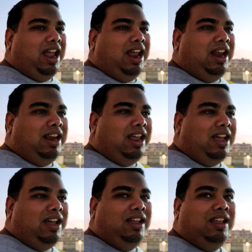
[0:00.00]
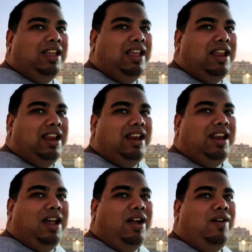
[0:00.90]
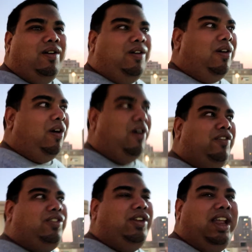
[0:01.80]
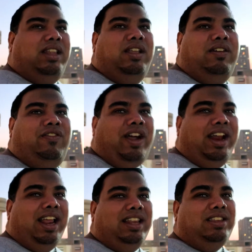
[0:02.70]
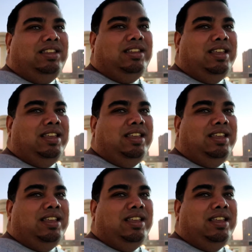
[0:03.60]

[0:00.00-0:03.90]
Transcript: and yeah, now off to get the finance